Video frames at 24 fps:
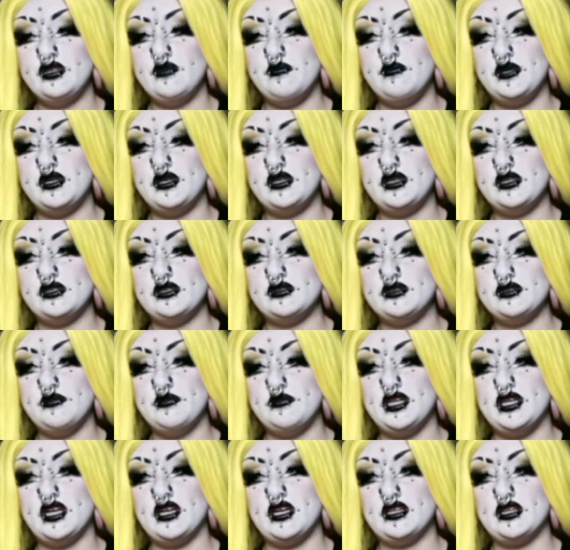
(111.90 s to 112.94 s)
but to
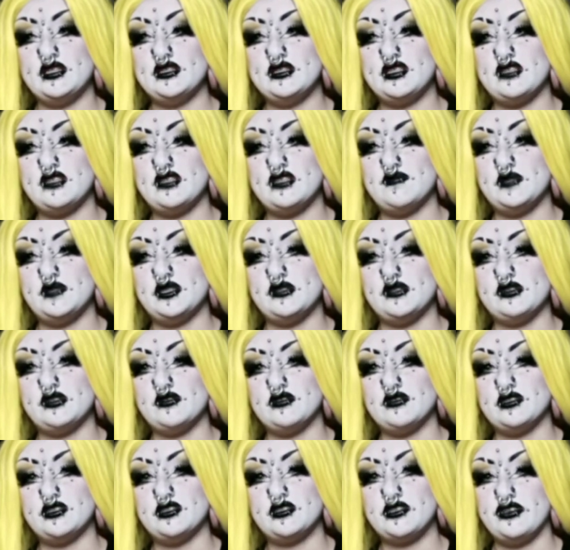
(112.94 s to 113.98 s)
be honest I've been a
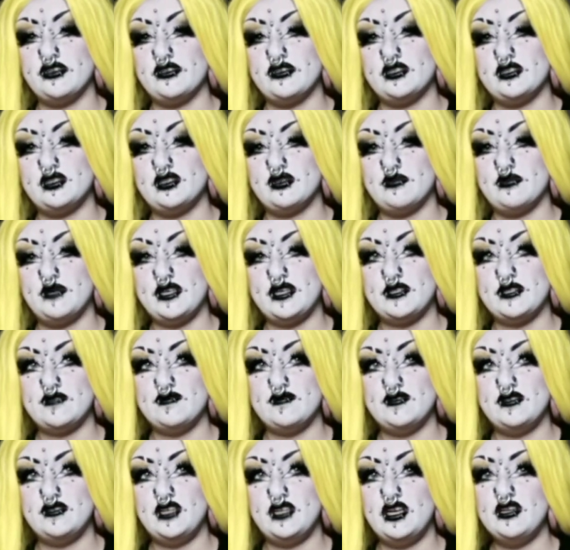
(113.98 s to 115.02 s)
little discouraged the past
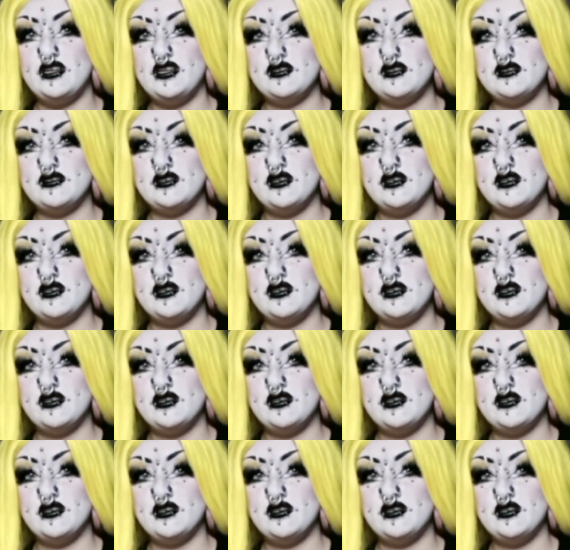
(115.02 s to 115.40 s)
few days